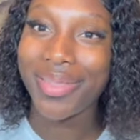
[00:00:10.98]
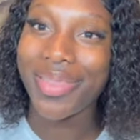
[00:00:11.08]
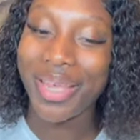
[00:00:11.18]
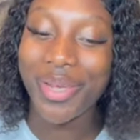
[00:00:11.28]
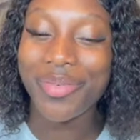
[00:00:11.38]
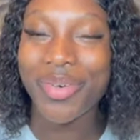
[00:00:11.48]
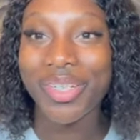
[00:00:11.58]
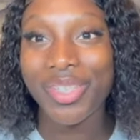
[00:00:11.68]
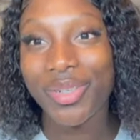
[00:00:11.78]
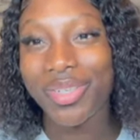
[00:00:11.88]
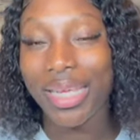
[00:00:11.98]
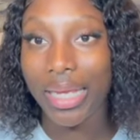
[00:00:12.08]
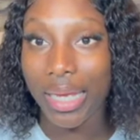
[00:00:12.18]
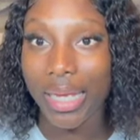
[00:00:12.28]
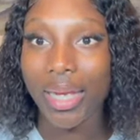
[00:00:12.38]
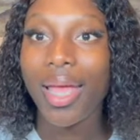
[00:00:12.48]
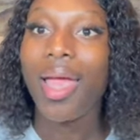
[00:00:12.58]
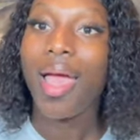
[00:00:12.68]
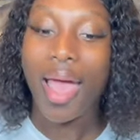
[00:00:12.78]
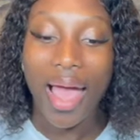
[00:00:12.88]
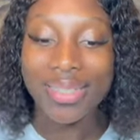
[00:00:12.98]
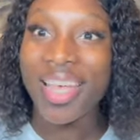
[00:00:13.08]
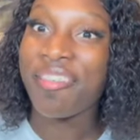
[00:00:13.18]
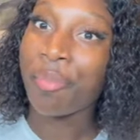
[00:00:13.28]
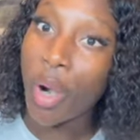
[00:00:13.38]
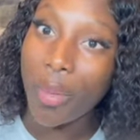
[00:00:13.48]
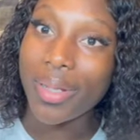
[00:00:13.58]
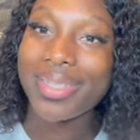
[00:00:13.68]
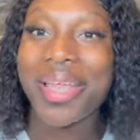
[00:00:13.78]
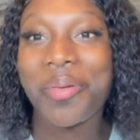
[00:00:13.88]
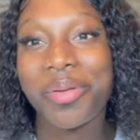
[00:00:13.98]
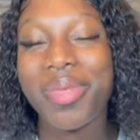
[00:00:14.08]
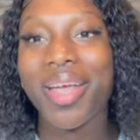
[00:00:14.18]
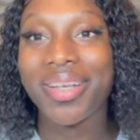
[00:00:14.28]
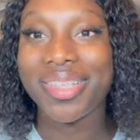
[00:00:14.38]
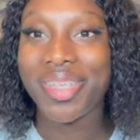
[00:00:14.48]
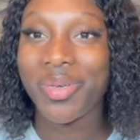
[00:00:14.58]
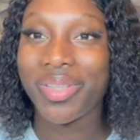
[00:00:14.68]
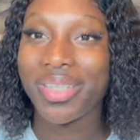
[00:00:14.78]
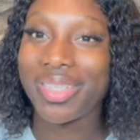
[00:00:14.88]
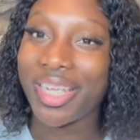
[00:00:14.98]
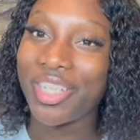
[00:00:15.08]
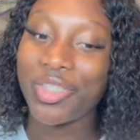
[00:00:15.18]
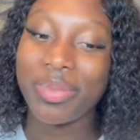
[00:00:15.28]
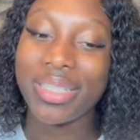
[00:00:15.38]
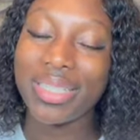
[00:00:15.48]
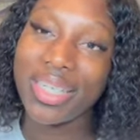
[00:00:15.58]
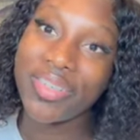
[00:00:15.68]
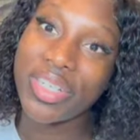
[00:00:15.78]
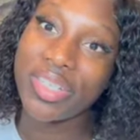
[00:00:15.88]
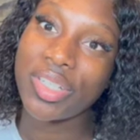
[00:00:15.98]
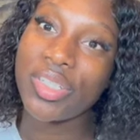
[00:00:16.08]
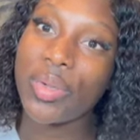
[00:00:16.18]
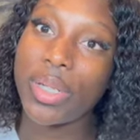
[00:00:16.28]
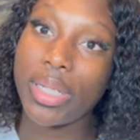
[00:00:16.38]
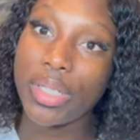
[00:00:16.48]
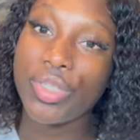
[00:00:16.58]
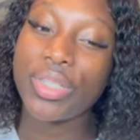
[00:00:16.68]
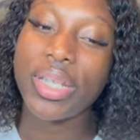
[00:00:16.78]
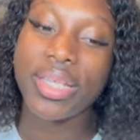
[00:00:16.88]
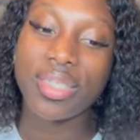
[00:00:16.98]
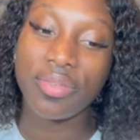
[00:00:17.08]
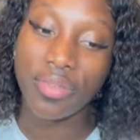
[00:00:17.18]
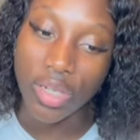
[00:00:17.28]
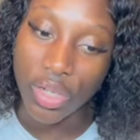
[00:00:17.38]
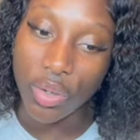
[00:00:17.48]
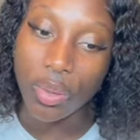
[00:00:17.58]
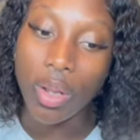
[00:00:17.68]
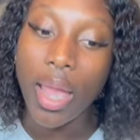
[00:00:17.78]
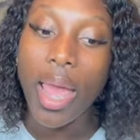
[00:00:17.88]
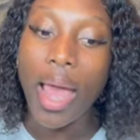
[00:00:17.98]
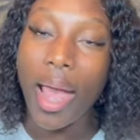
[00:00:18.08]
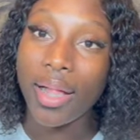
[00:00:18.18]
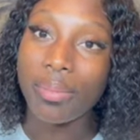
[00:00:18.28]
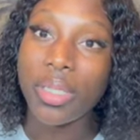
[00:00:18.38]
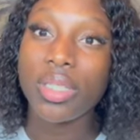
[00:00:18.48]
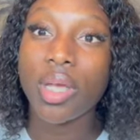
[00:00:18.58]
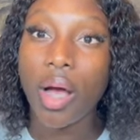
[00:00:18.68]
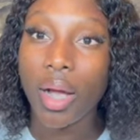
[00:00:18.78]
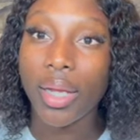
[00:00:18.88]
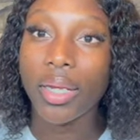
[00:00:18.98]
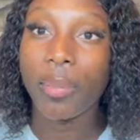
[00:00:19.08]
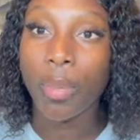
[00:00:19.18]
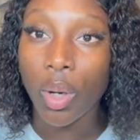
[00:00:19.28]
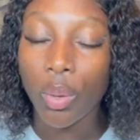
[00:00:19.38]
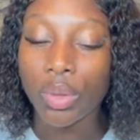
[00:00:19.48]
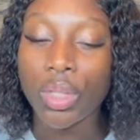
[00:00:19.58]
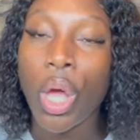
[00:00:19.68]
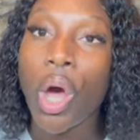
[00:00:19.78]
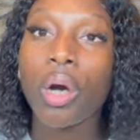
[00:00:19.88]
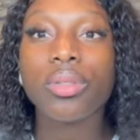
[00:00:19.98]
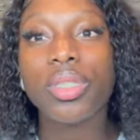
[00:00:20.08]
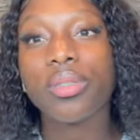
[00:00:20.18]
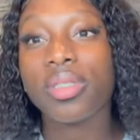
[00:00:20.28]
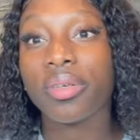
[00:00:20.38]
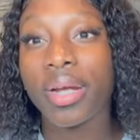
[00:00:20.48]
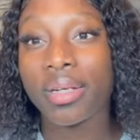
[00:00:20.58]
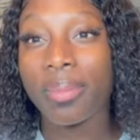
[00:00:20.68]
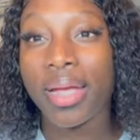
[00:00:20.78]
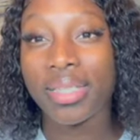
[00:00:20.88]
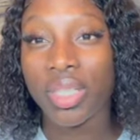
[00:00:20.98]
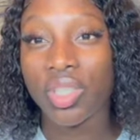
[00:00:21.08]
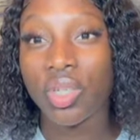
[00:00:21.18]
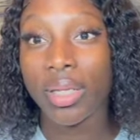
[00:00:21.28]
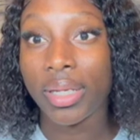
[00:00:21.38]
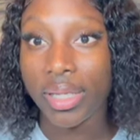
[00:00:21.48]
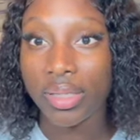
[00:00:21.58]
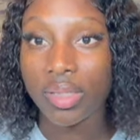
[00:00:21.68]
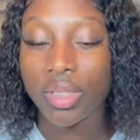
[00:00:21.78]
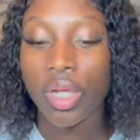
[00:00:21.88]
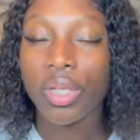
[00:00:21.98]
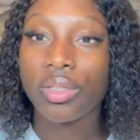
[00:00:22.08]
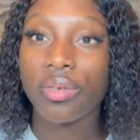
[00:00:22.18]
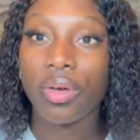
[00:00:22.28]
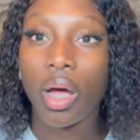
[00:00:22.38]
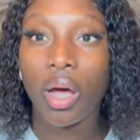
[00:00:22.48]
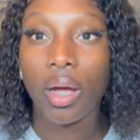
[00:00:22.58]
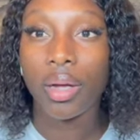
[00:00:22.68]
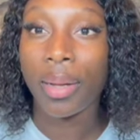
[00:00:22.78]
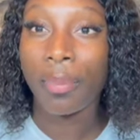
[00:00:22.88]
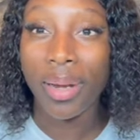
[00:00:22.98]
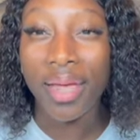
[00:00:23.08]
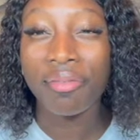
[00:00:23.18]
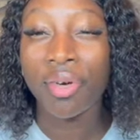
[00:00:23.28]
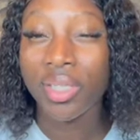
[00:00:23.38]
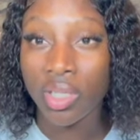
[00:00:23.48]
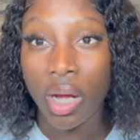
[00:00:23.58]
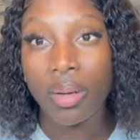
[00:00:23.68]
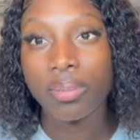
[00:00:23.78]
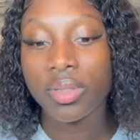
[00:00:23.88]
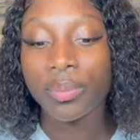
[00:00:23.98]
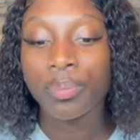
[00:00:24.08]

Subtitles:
Thank you for tuning in. As I've promised, I will be continuing this H2B series. So in today's video, I'll be talking about how to use the randomization list to apply for jobs.